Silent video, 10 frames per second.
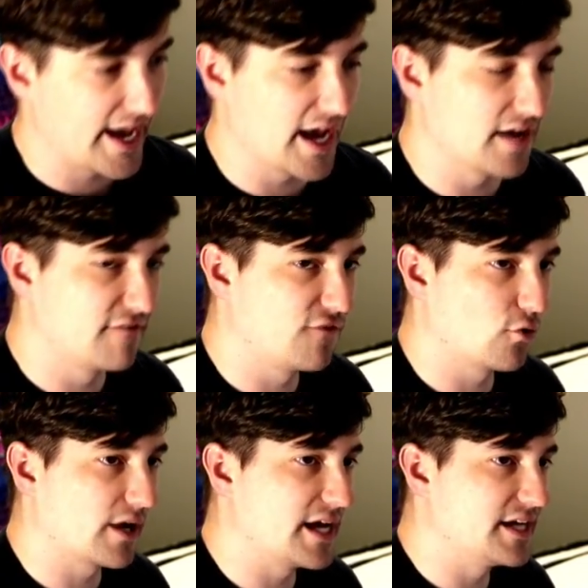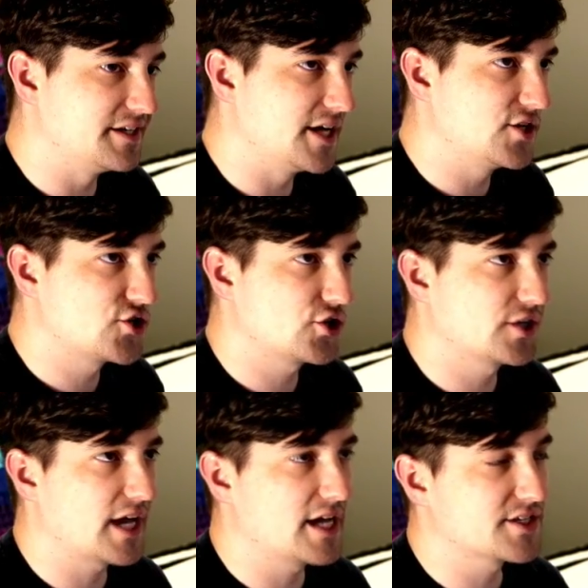And for a nature
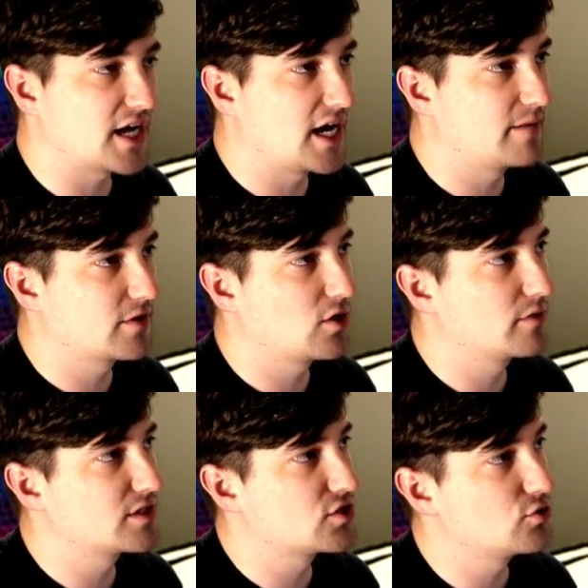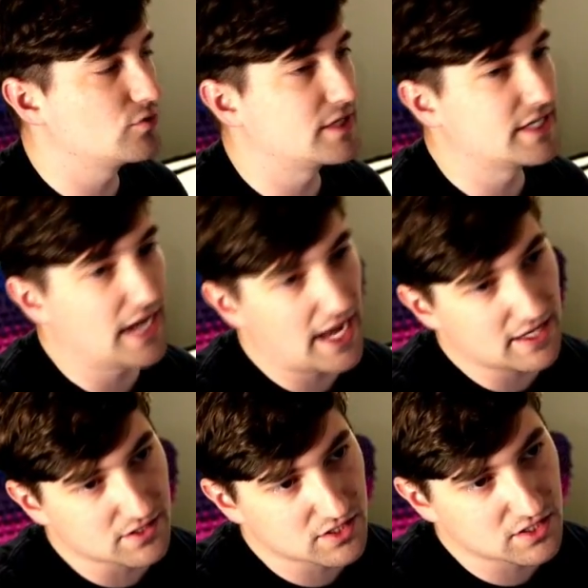guess, I'm going to
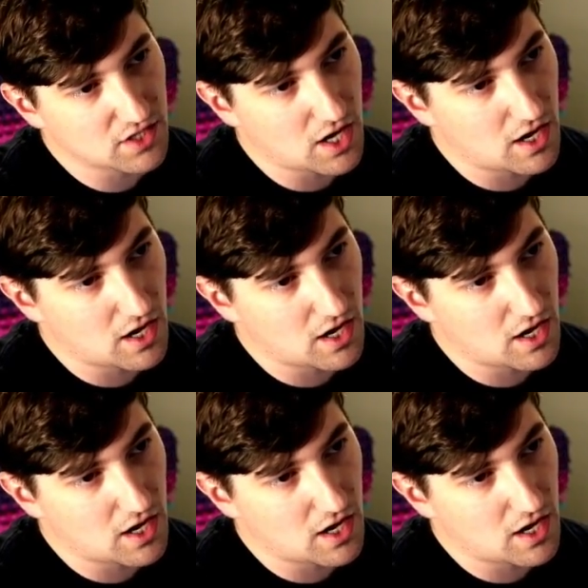guess